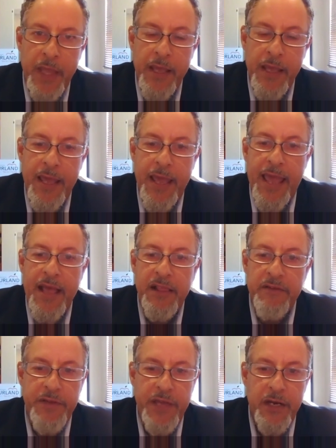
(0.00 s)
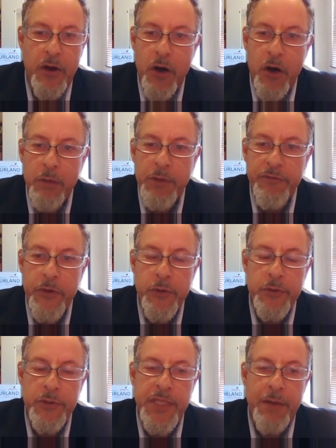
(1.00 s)
elevate horrible
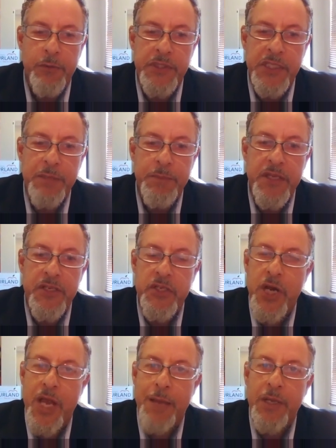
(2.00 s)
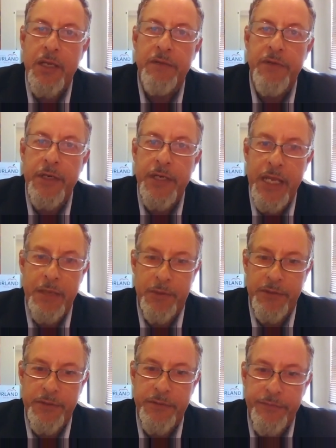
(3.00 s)
views that will deepen the trauma of our
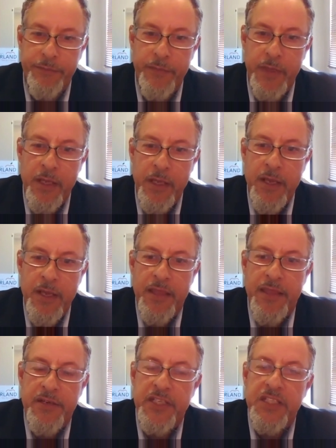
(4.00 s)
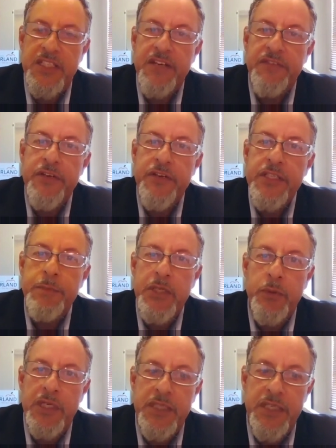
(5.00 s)
neighbors. There's a difference
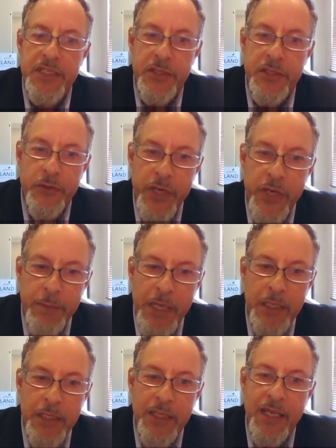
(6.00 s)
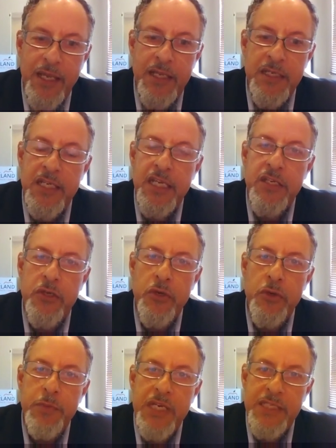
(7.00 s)
between disagreement and
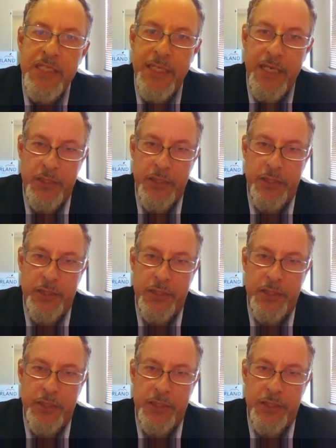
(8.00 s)
dehumanization.